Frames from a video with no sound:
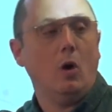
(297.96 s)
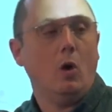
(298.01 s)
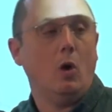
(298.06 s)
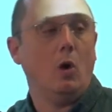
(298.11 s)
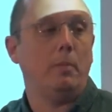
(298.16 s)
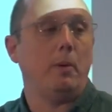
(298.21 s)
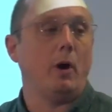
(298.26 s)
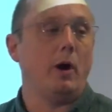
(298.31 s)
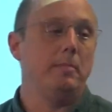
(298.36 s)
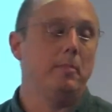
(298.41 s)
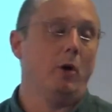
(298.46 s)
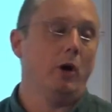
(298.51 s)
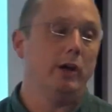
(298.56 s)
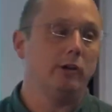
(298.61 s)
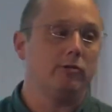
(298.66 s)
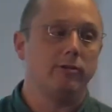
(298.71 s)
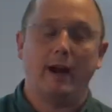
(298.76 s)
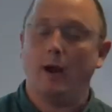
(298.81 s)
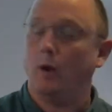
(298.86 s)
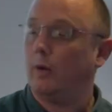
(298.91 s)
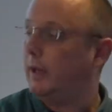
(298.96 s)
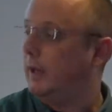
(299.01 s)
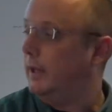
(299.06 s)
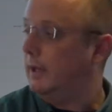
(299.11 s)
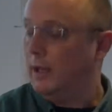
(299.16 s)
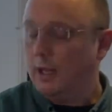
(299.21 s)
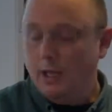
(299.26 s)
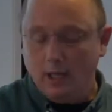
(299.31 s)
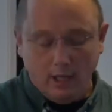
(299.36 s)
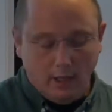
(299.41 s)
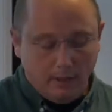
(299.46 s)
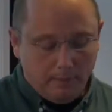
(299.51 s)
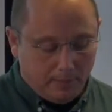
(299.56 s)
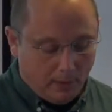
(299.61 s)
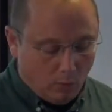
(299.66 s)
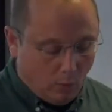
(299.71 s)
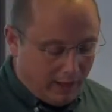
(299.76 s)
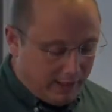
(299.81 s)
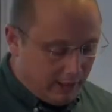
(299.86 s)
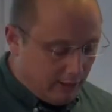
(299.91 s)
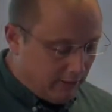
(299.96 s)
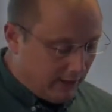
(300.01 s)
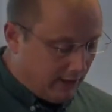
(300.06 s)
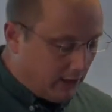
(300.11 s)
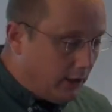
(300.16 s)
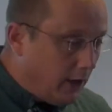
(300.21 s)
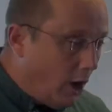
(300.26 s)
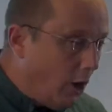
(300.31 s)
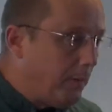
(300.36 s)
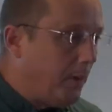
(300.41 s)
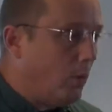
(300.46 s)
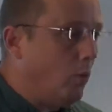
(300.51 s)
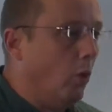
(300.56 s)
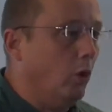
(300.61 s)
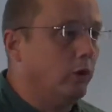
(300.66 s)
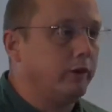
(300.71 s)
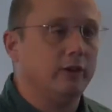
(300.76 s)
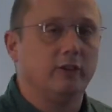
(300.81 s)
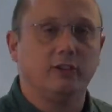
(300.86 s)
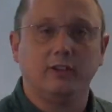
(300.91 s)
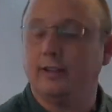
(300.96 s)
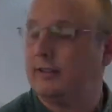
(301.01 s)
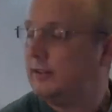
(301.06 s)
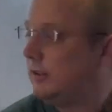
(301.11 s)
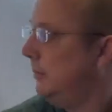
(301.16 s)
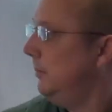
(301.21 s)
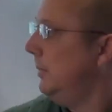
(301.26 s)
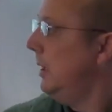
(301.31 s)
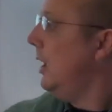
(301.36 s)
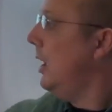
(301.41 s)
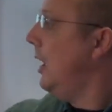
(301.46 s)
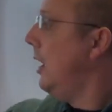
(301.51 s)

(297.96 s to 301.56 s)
or by microalgae. But when you're in an open water system,